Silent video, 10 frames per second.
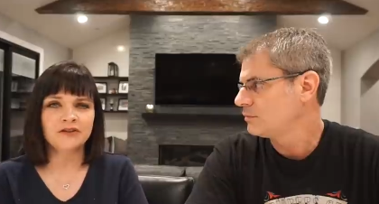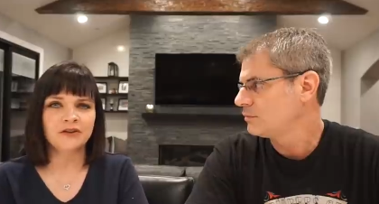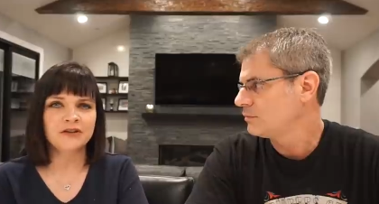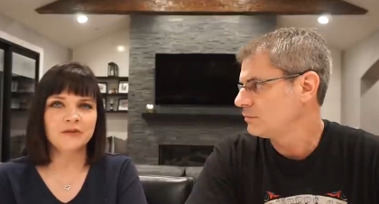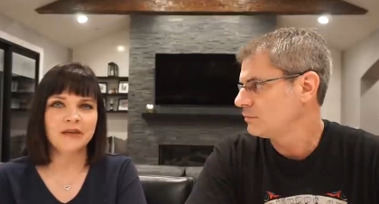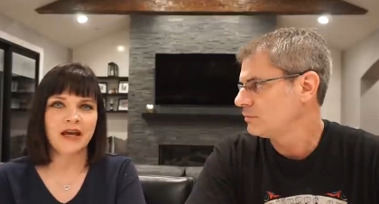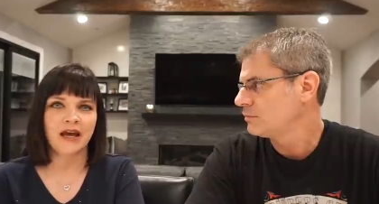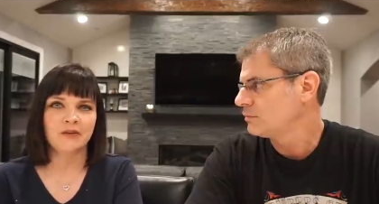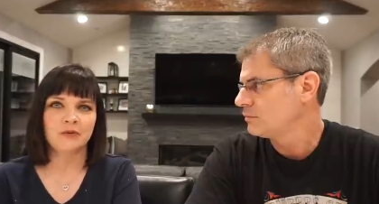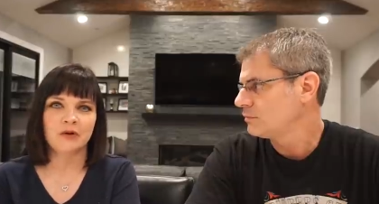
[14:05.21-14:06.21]
Speaker 1: attorneys we
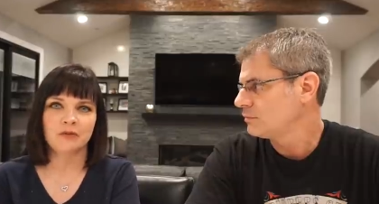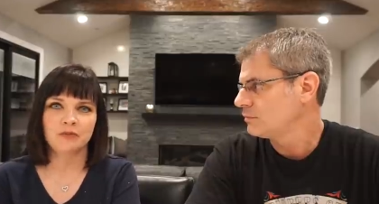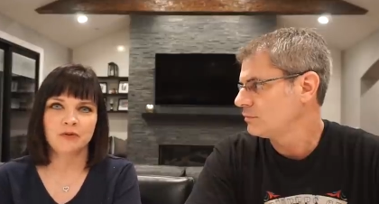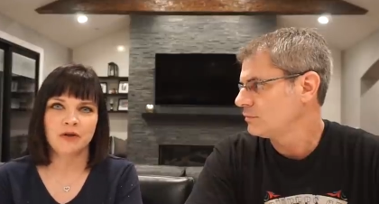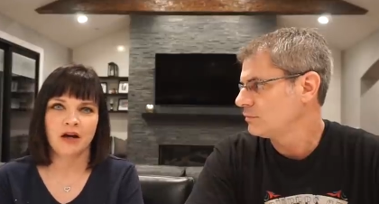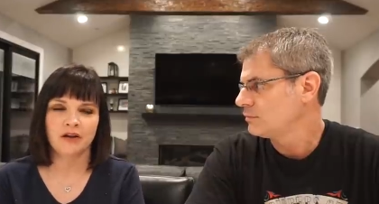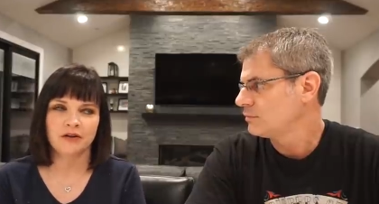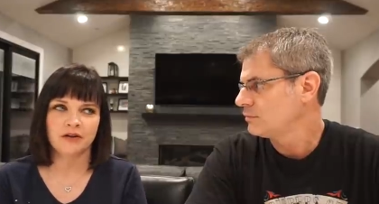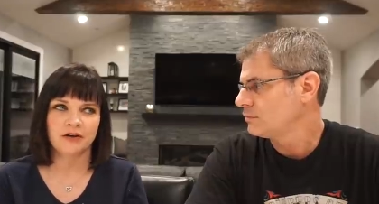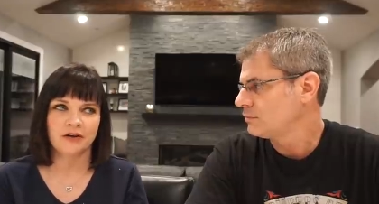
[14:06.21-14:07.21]
had were blue
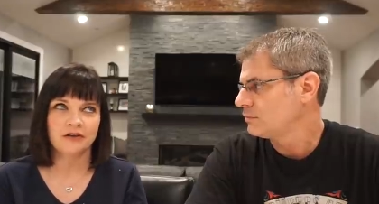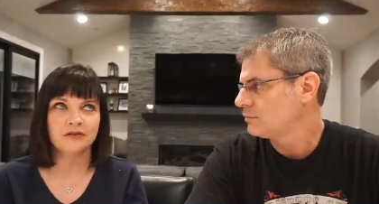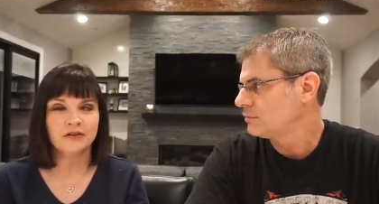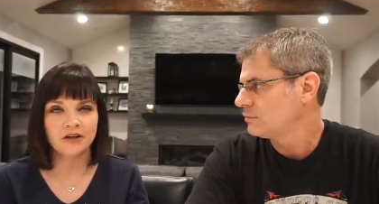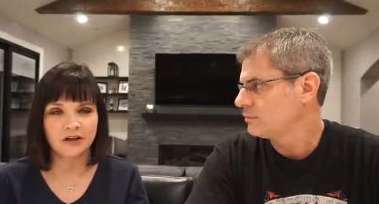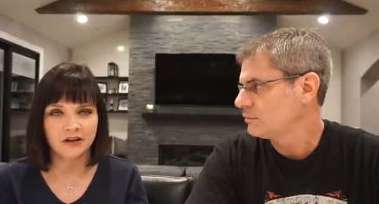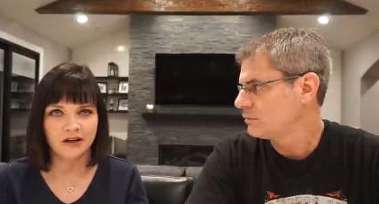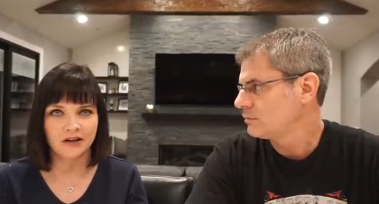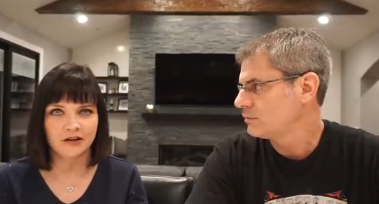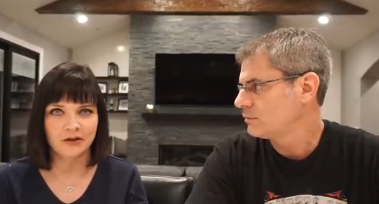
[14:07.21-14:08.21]
collar
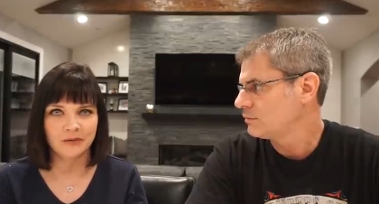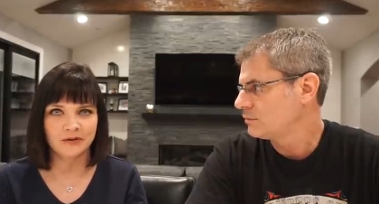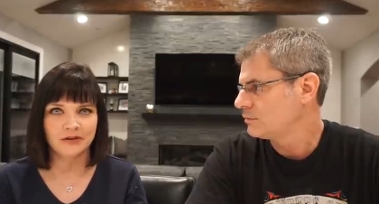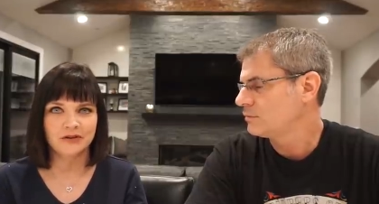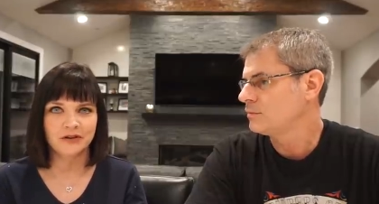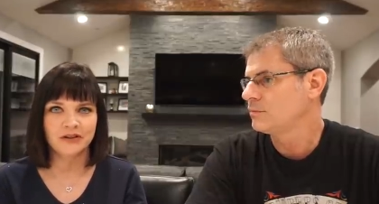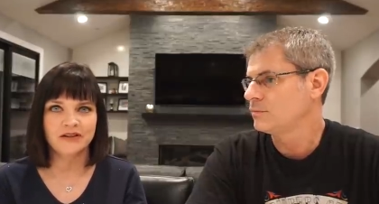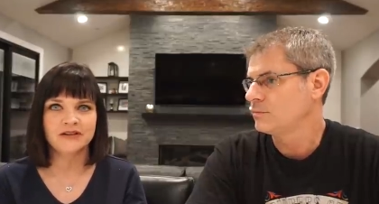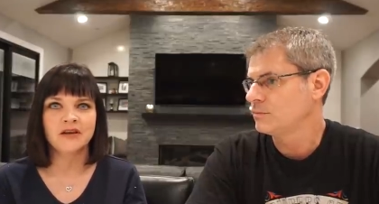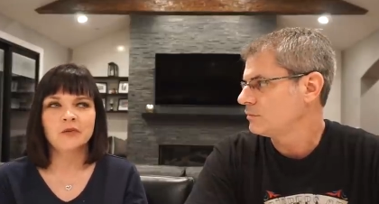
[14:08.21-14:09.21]
uh, criminal
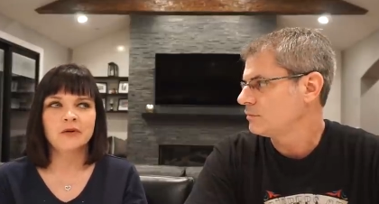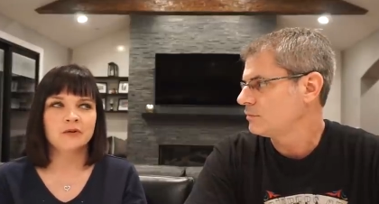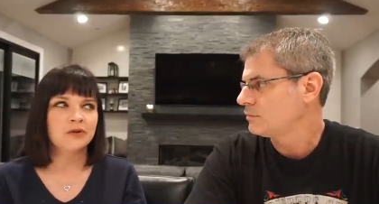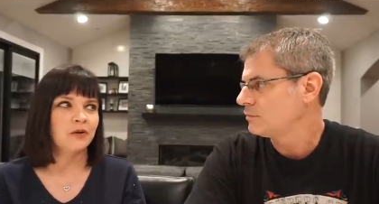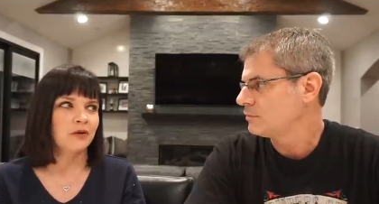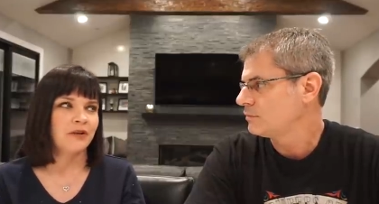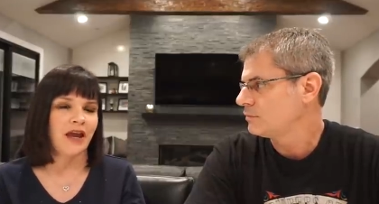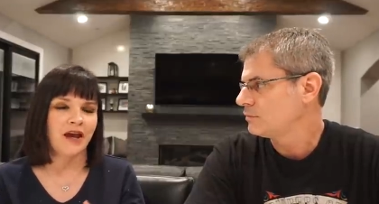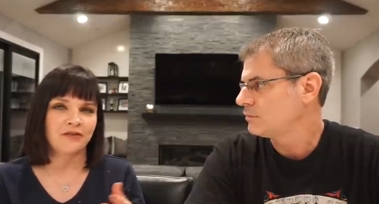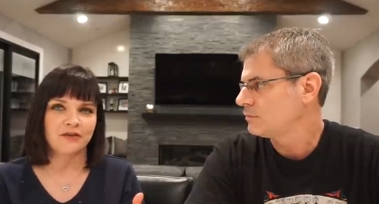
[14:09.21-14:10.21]
attorneys. We were told
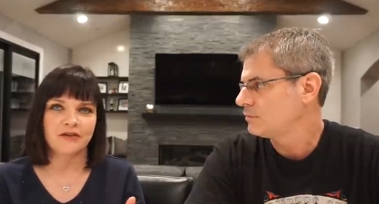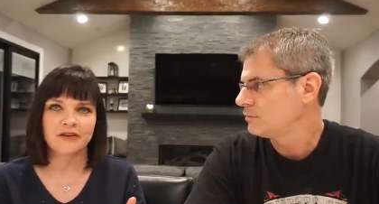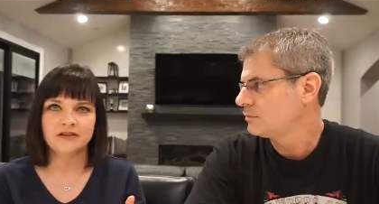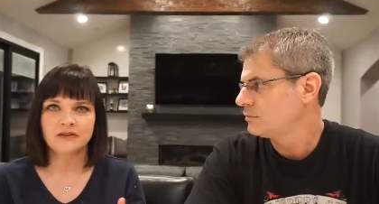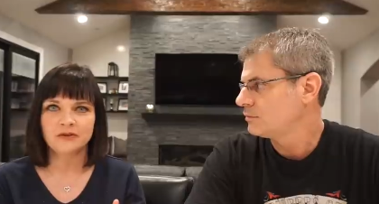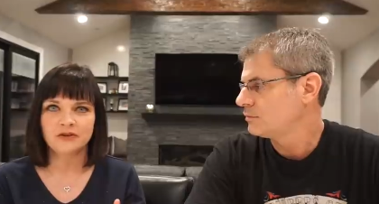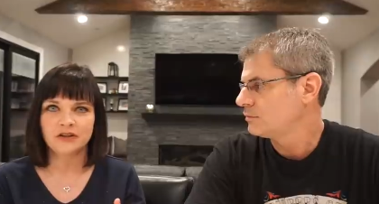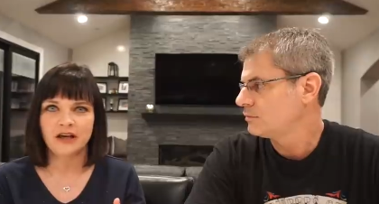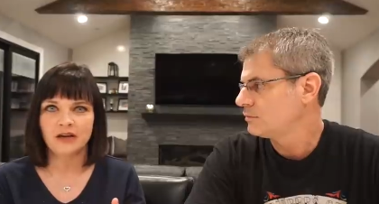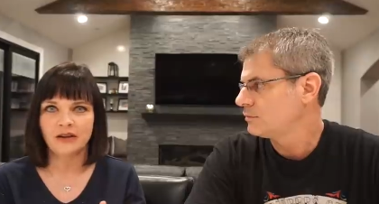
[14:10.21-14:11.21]
after this that we should
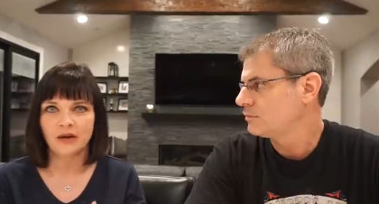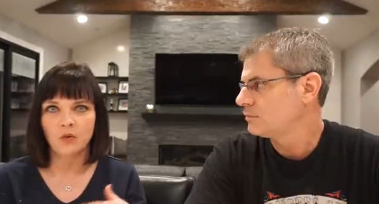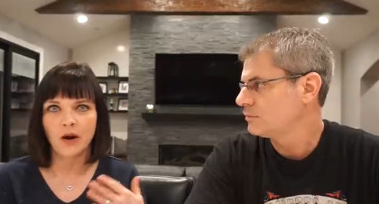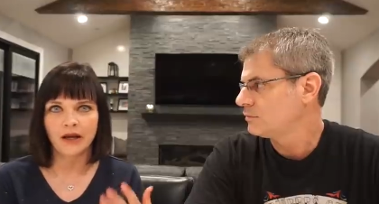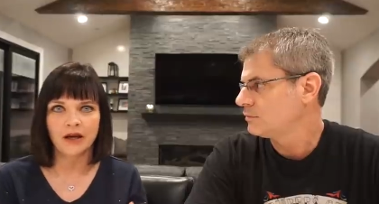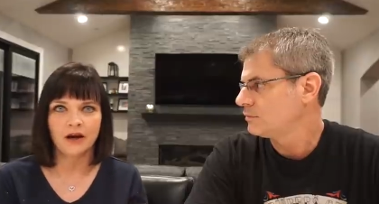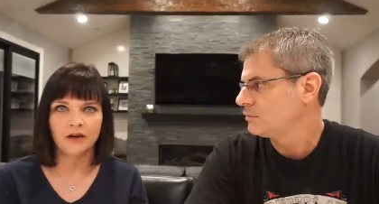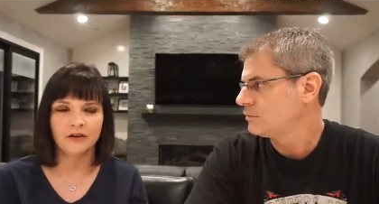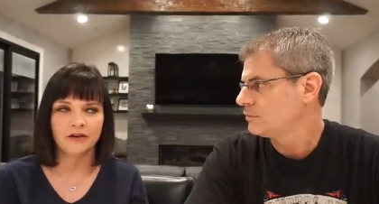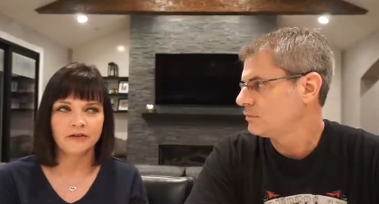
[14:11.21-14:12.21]
have had like white
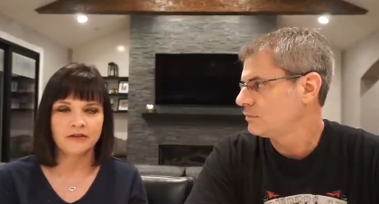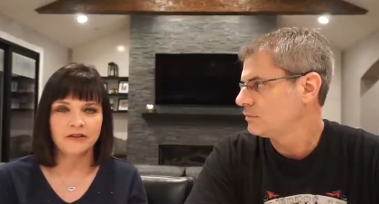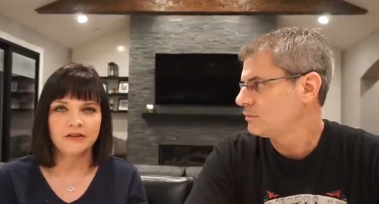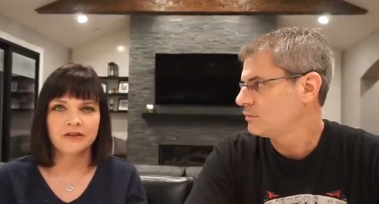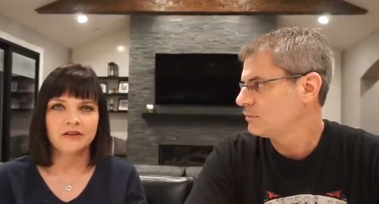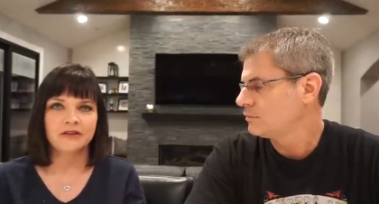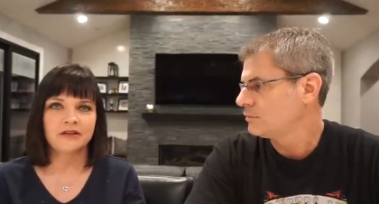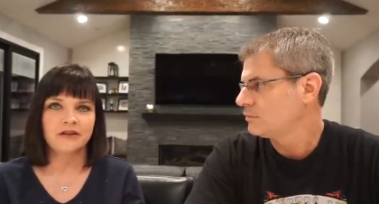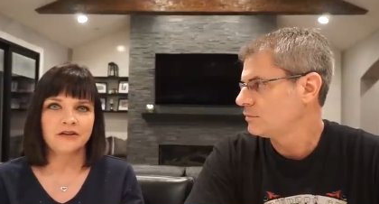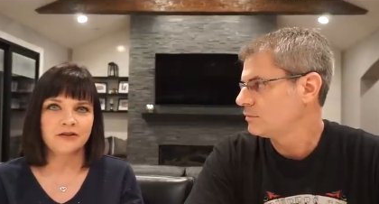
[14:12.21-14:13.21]
collar
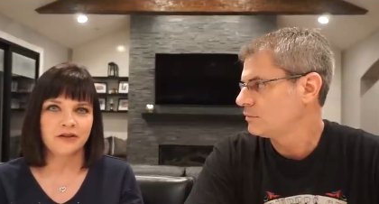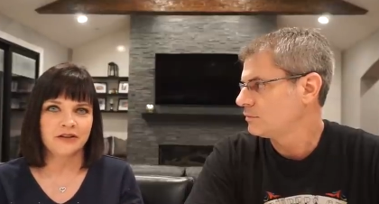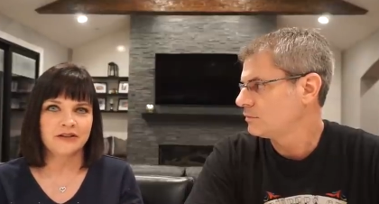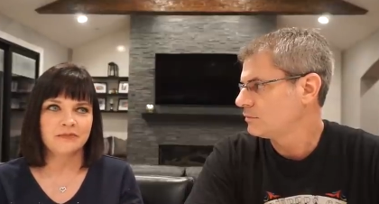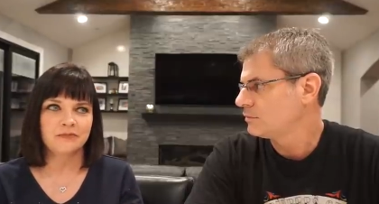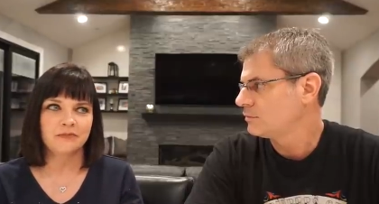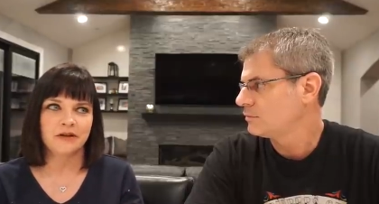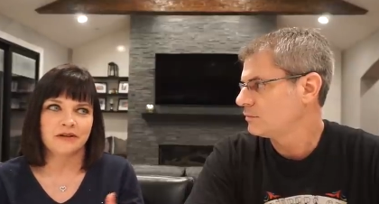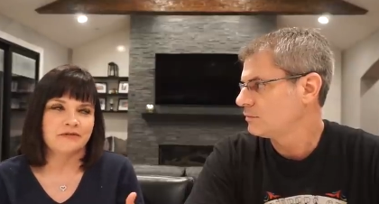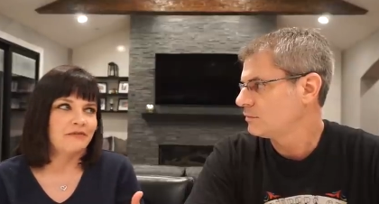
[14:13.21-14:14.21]
uh, attorneys,
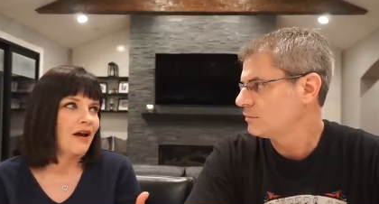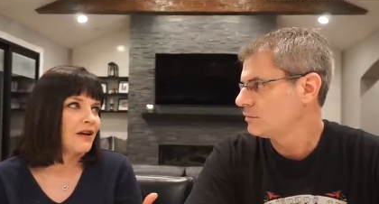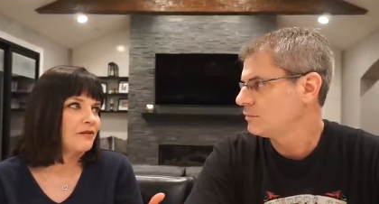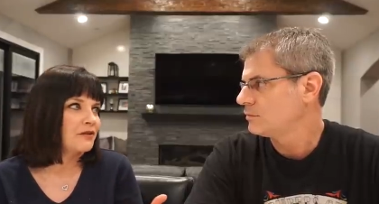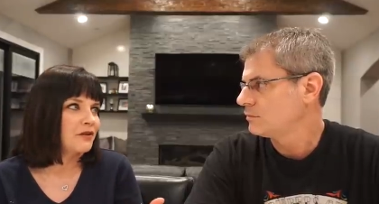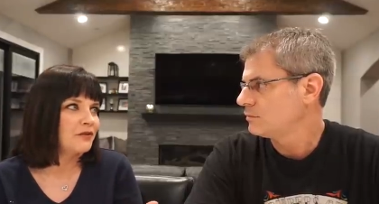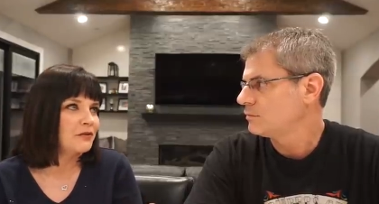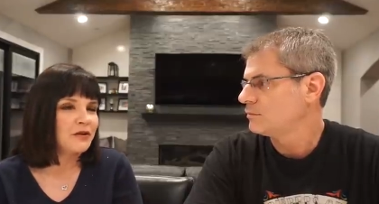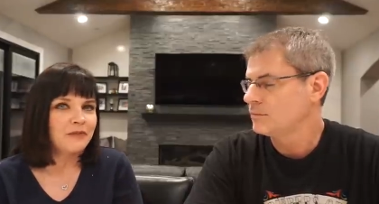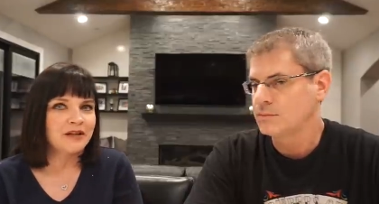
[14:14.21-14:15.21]
but I don't know if it
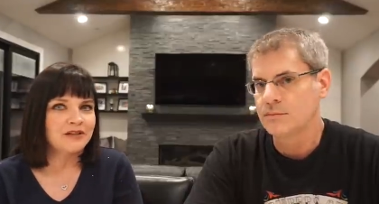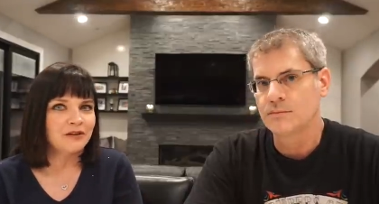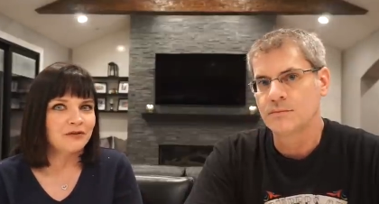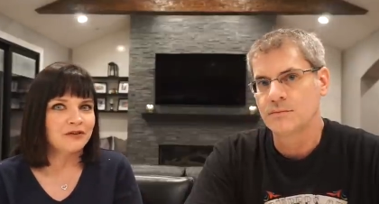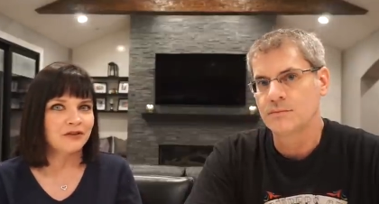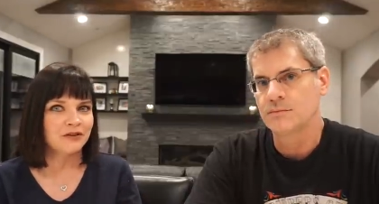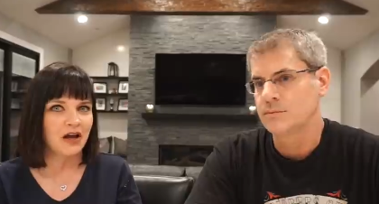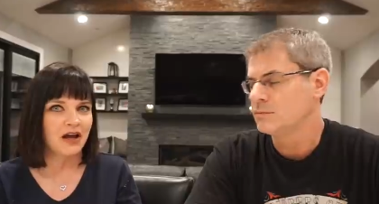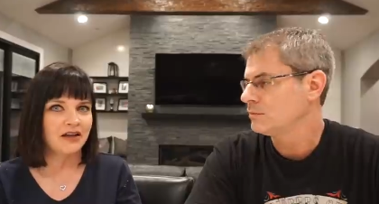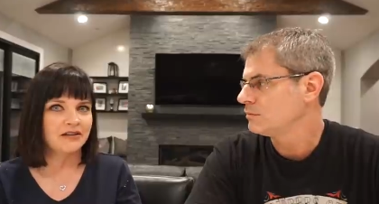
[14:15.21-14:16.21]
would have made a difference or
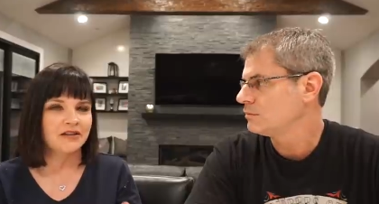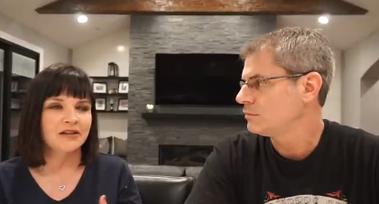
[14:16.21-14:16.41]
not.